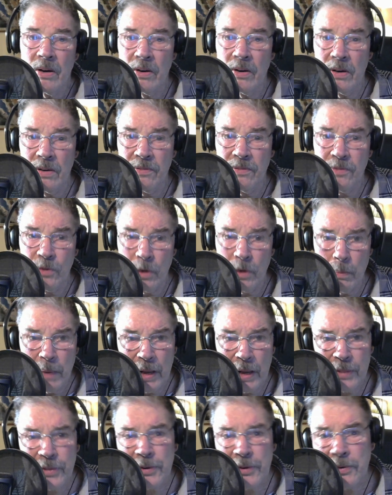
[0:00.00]
for
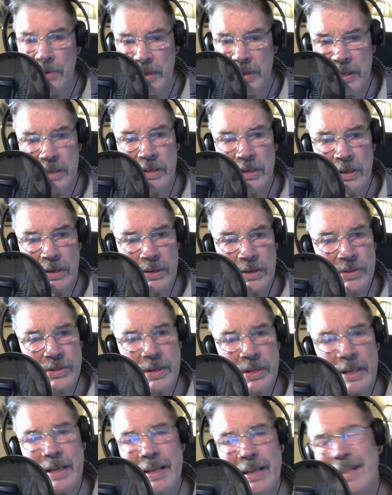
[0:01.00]
about 3 years.
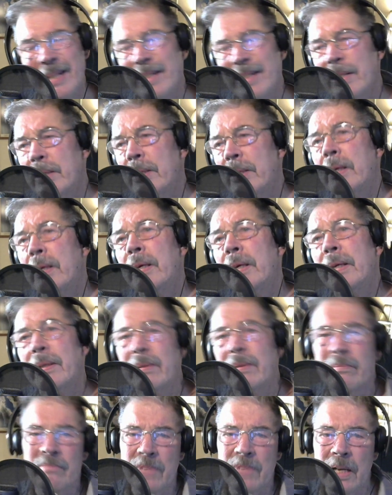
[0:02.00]
And it
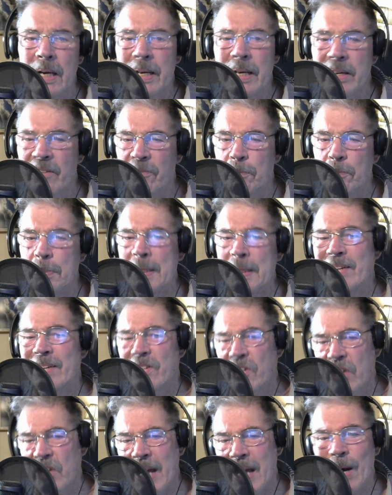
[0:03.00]
kind of
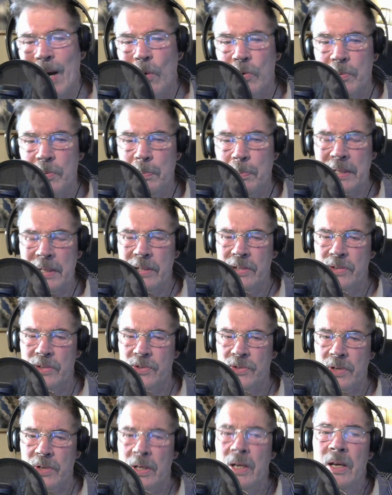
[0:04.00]
petered out
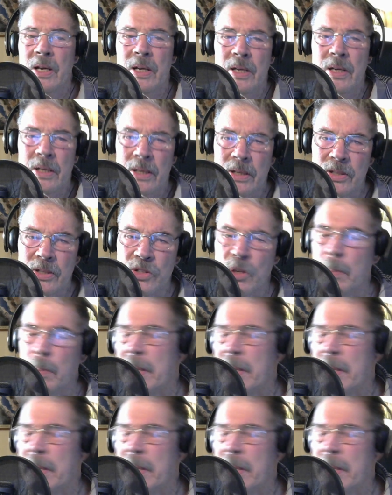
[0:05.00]
because, to be